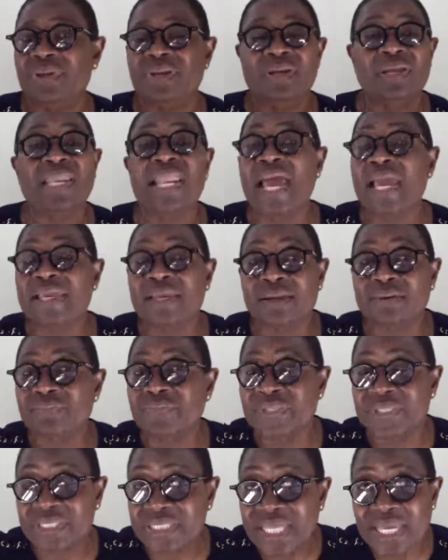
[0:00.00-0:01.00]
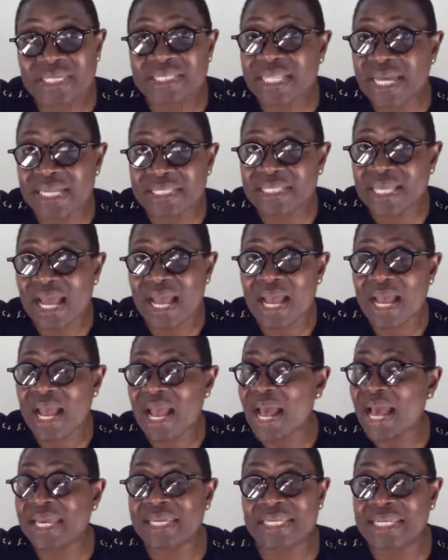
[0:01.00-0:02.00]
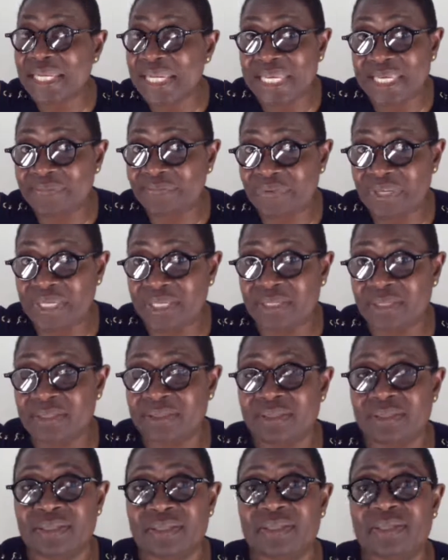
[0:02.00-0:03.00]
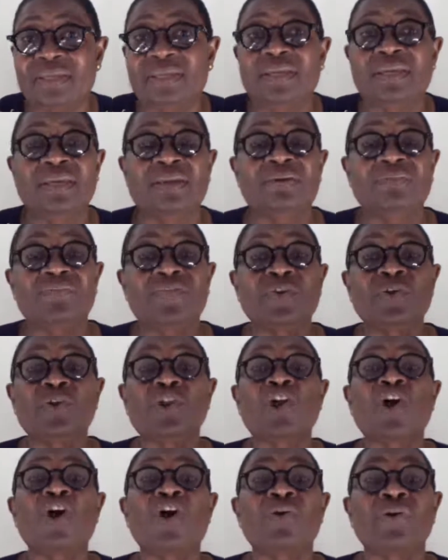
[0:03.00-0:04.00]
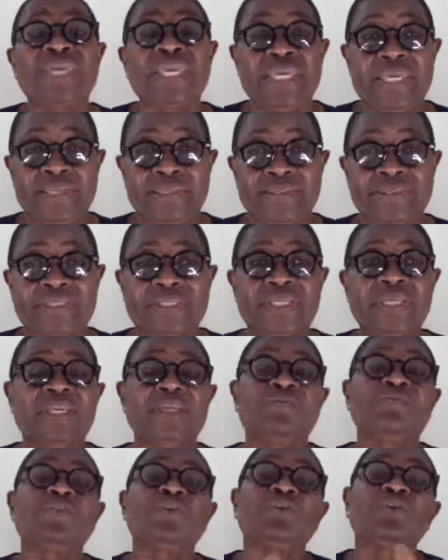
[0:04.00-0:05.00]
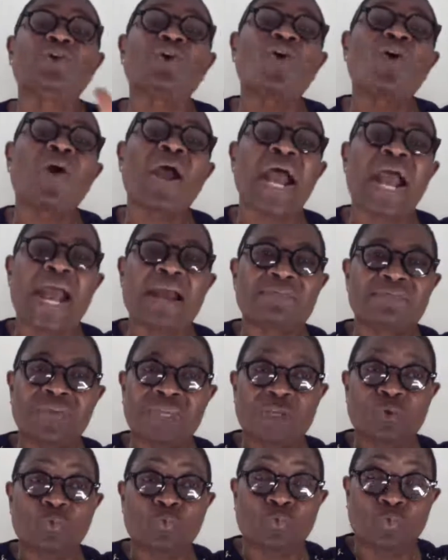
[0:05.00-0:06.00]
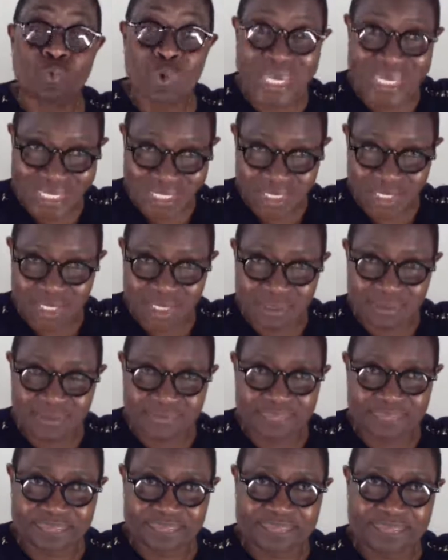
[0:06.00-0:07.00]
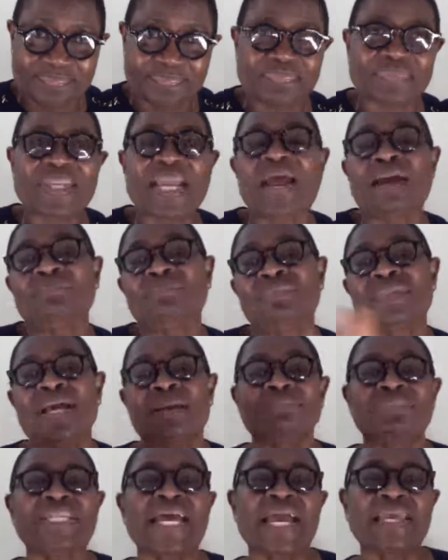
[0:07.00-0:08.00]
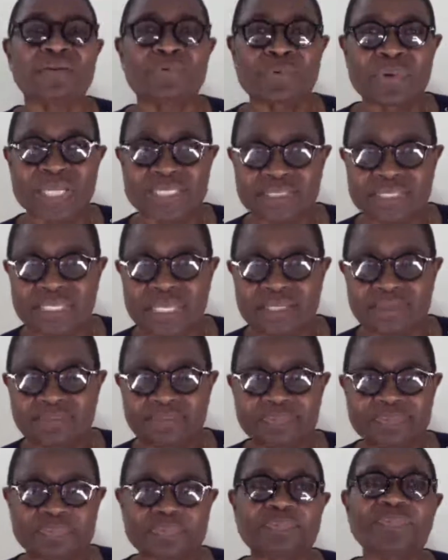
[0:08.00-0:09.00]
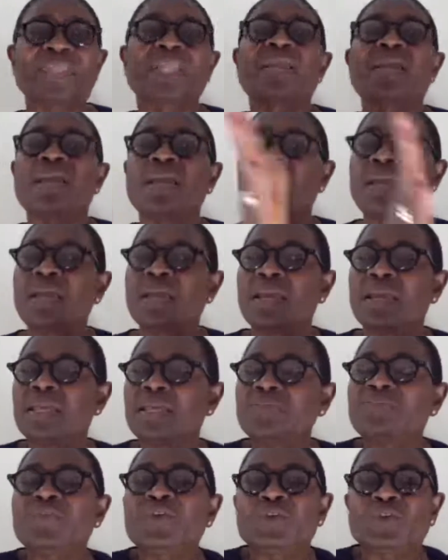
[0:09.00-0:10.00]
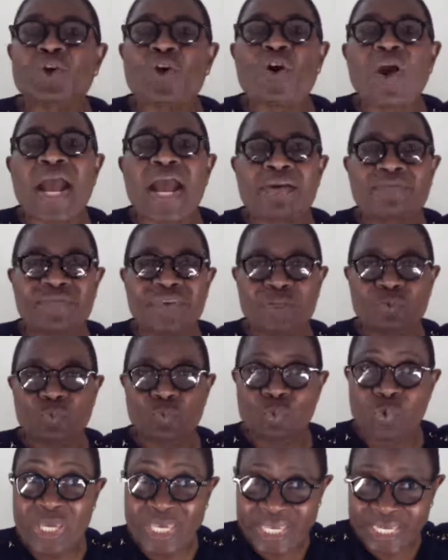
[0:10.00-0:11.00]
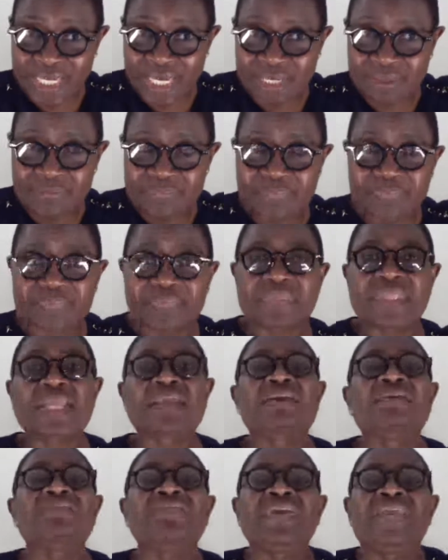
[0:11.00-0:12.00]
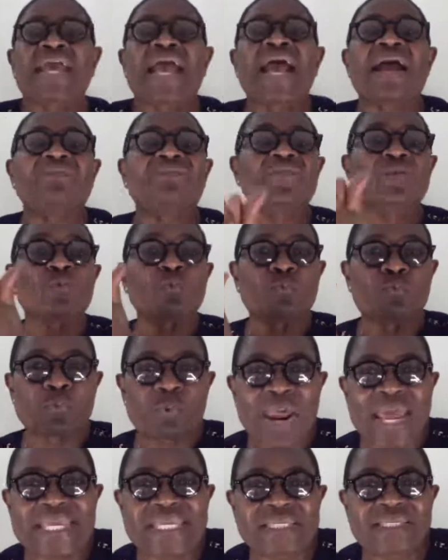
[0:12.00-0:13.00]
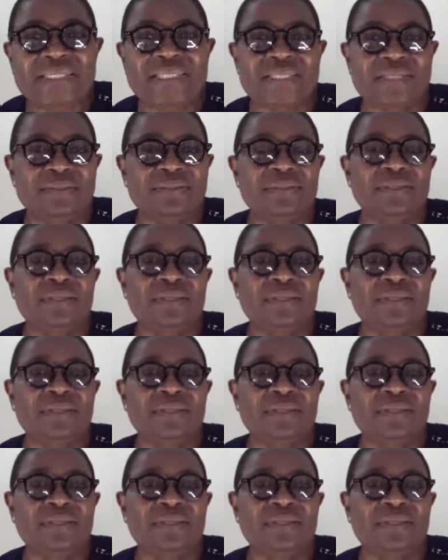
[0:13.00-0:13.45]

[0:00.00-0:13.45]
Like the state that I live in, the law is if you don't have a will, I'm digressing. If you don't have a will, they have a right.